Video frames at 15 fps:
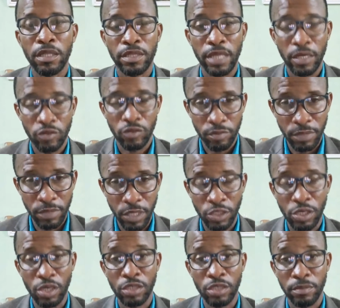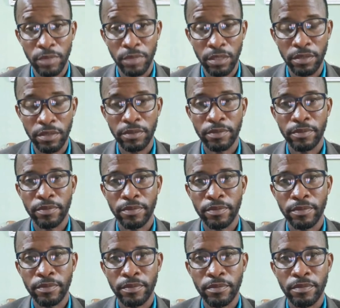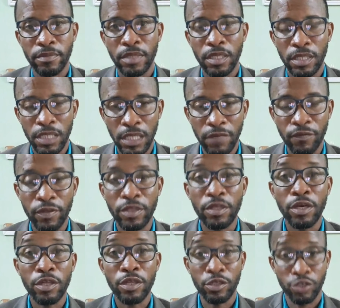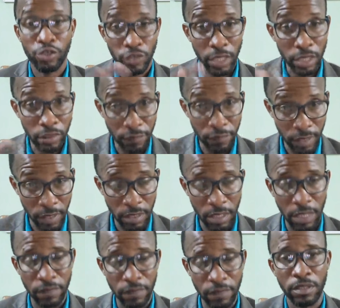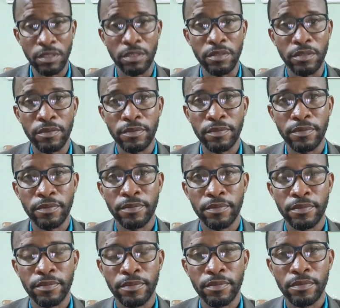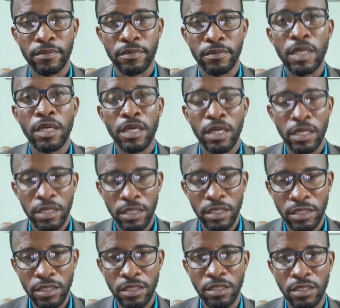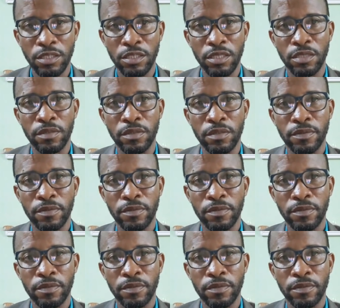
And that would be a shock to me, given the trend of things that I've seen in the CCJ.